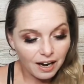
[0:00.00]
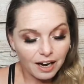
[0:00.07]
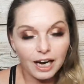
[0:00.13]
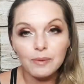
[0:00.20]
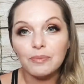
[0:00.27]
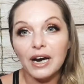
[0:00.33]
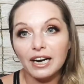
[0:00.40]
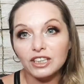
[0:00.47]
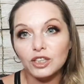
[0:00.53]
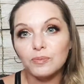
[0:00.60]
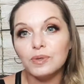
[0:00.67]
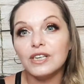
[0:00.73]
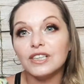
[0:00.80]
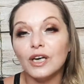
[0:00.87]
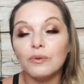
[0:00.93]
I practiced
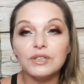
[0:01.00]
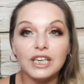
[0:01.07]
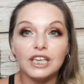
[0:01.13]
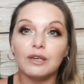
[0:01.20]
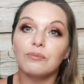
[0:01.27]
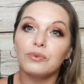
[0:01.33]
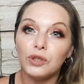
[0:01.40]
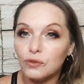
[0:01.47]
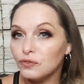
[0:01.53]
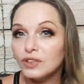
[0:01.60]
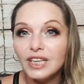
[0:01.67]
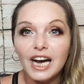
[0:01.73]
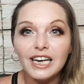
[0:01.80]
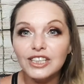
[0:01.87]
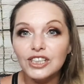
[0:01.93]
because I was getting beautiful
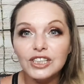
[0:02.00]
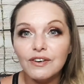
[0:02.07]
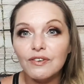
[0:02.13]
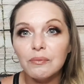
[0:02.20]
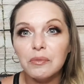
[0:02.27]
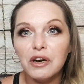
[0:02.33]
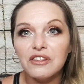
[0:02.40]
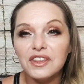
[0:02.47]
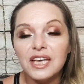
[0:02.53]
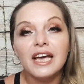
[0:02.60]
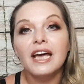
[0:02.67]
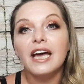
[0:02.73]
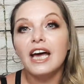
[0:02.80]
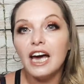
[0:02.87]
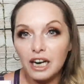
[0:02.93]
lashes every month
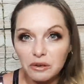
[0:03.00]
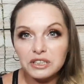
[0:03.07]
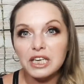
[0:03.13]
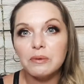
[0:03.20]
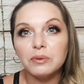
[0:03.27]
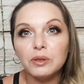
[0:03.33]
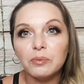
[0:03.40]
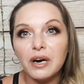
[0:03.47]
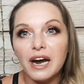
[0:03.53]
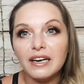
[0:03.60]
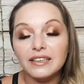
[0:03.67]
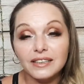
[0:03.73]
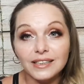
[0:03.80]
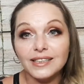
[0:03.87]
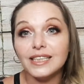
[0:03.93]
and I was able to
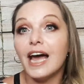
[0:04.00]
practice.